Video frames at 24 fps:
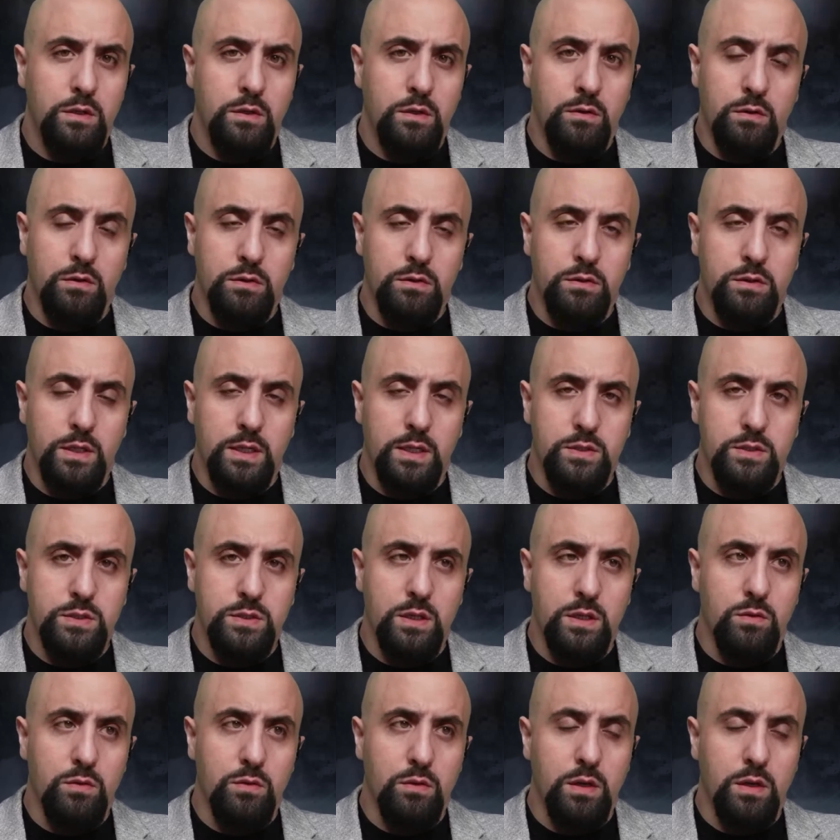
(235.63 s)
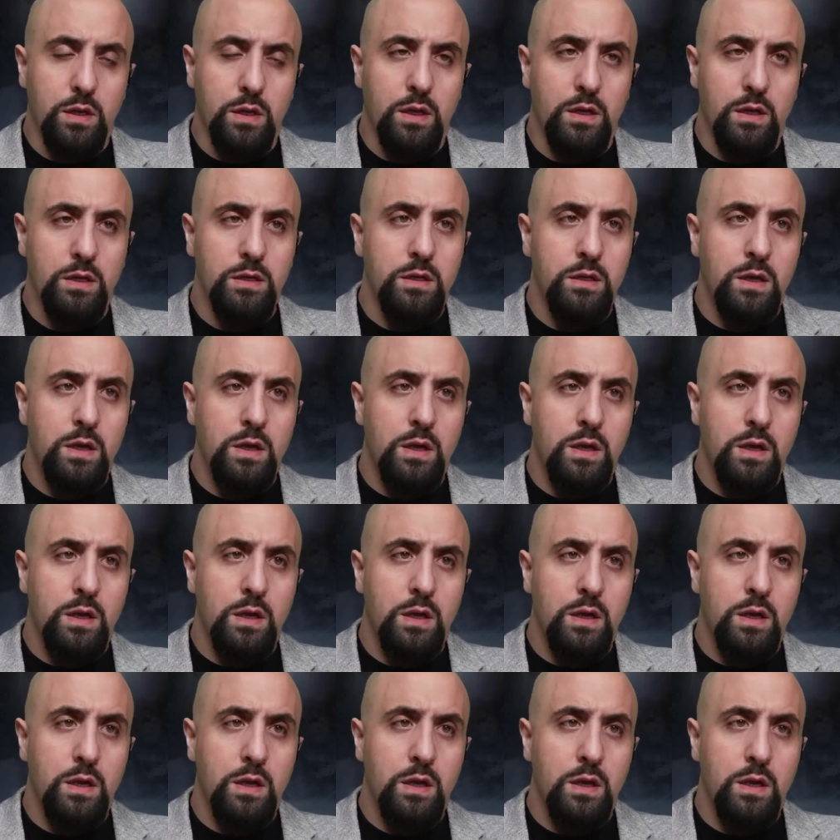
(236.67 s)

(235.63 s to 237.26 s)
on Ansarullah,